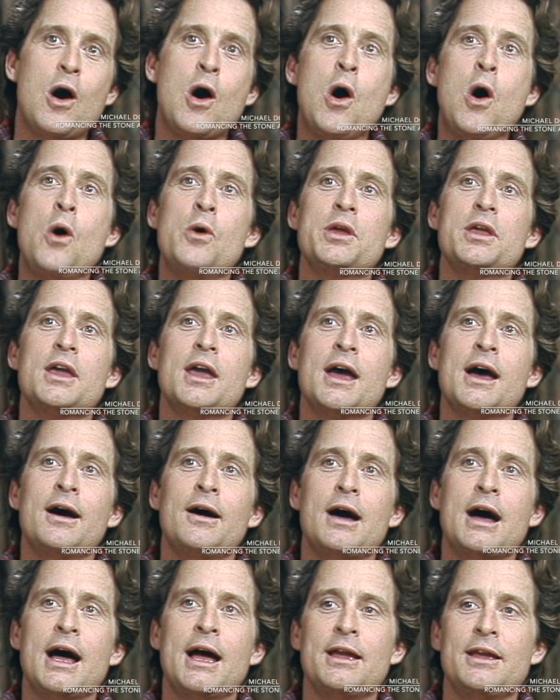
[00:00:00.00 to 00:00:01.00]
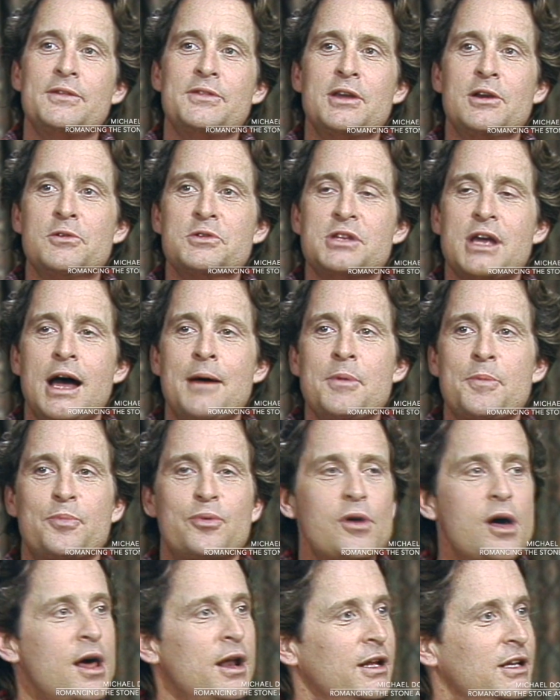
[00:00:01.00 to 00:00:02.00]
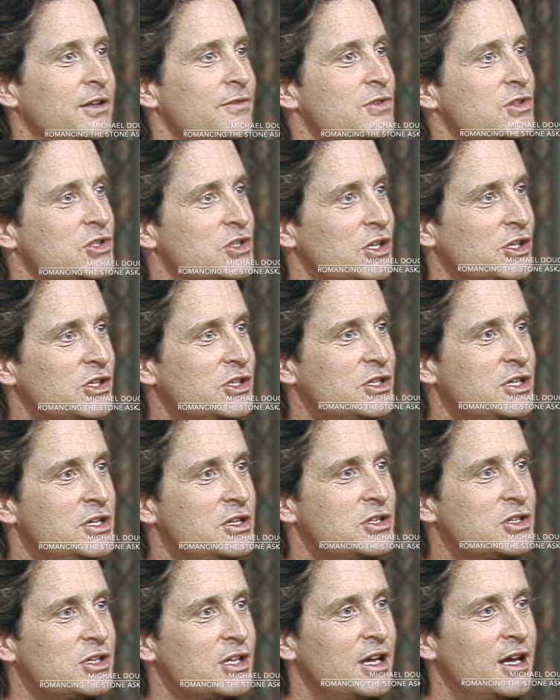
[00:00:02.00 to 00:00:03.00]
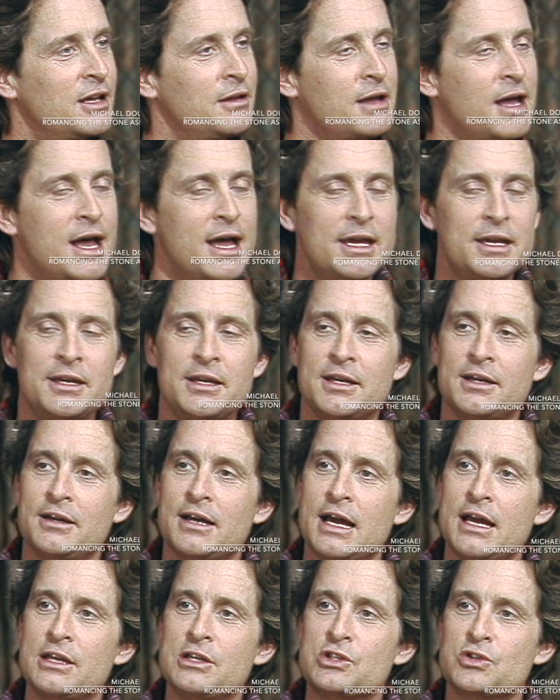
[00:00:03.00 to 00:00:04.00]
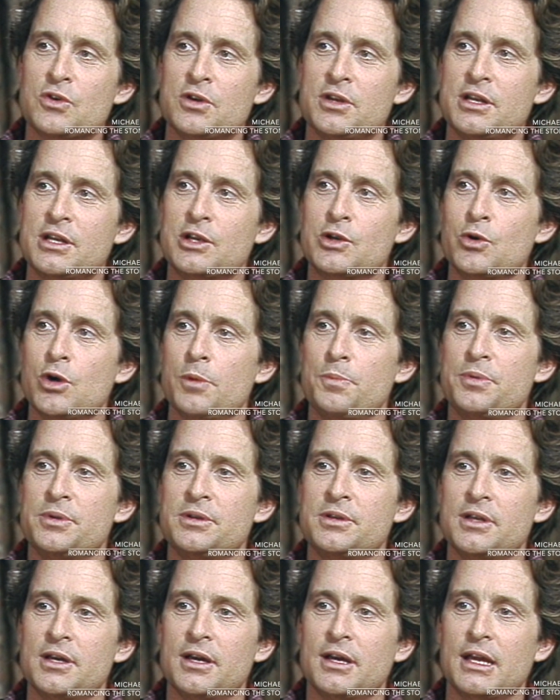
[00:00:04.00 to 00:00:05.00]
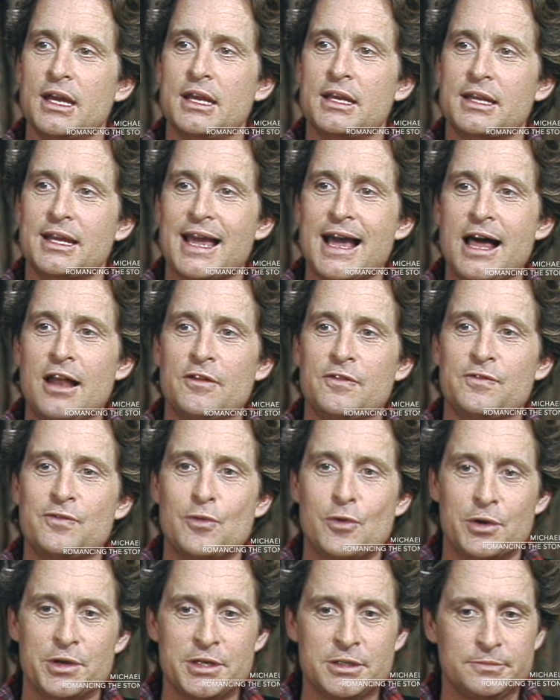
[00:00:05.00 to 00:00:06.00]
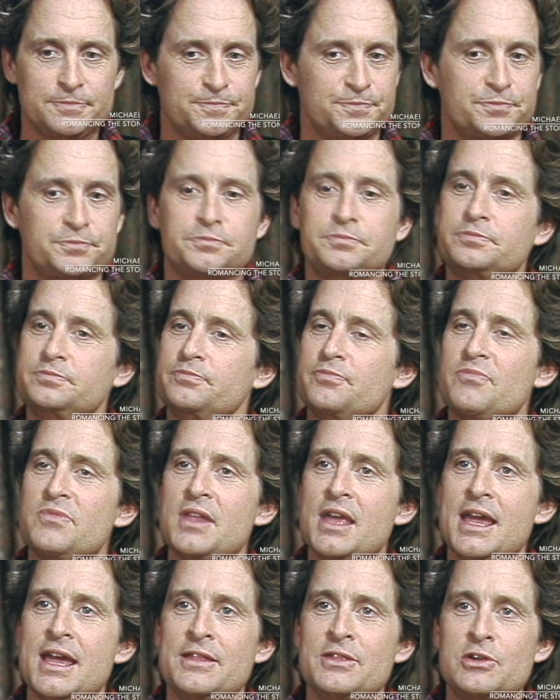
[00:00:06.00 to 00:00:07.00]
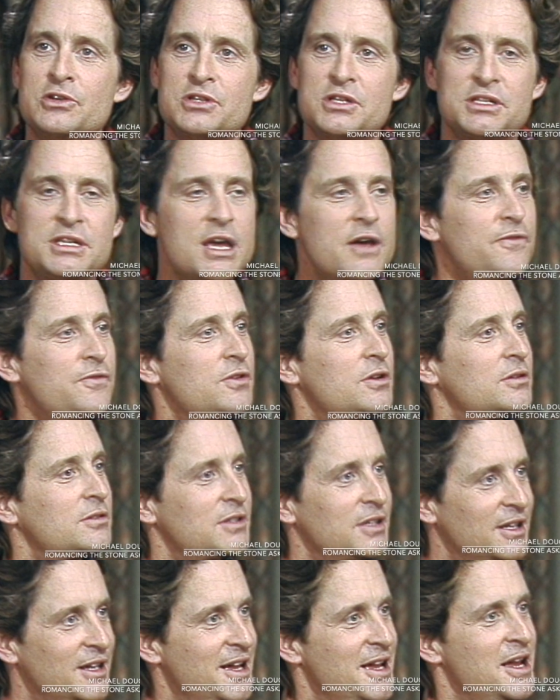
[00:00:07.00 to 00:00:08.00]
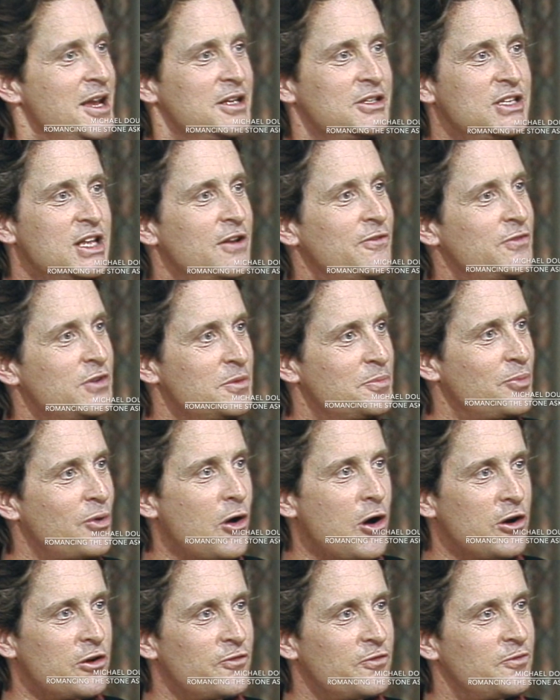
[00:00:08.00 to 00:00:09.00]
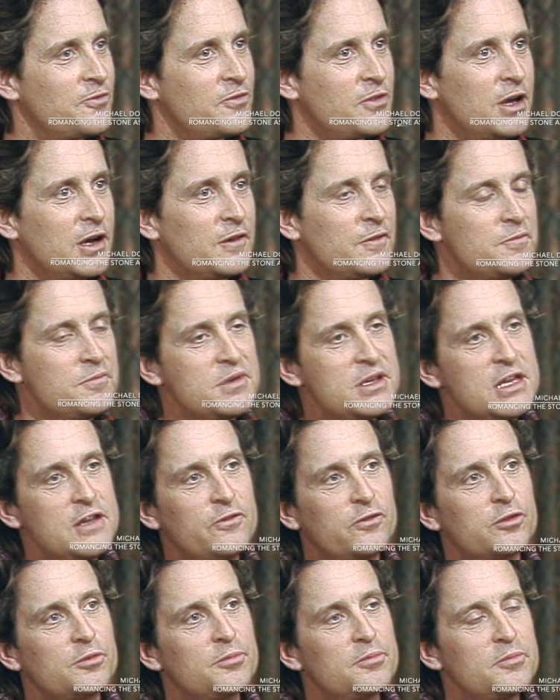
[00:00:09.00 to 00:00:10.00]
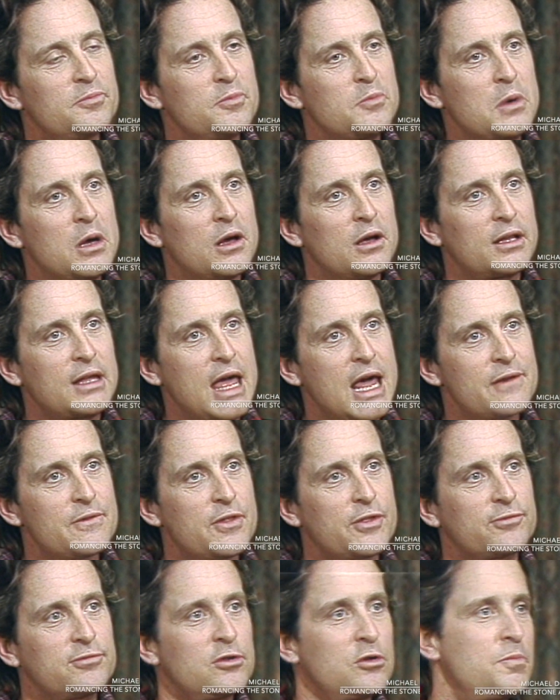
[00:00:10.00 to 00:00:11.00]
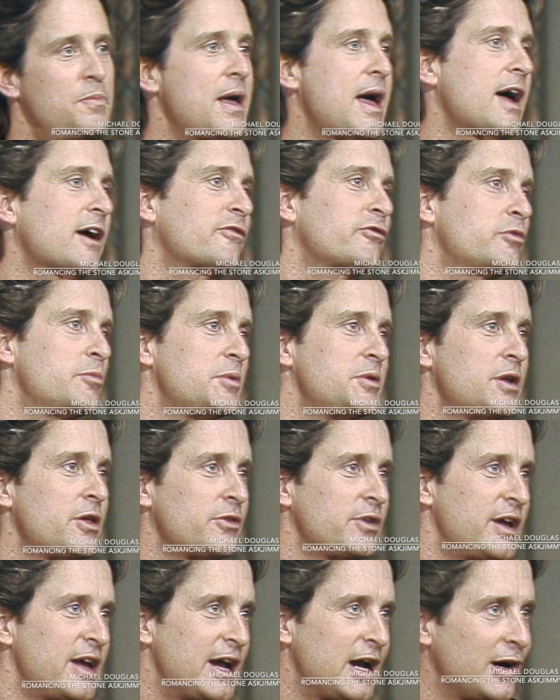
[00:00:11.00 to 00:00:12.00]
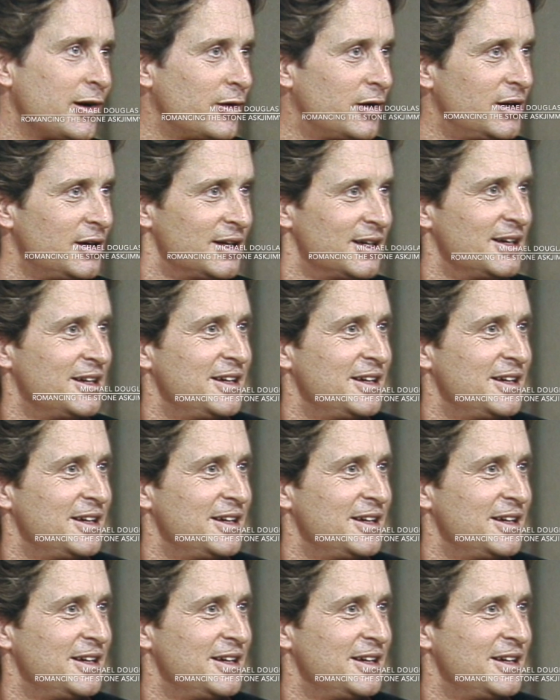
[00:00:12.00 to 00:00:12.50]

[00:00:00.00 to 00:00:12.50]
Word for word: Oh yeah, I'm a product of the '60s. I enjoyed it. Grew up in California, and there's a definite part of me from kind of a throwback from another era,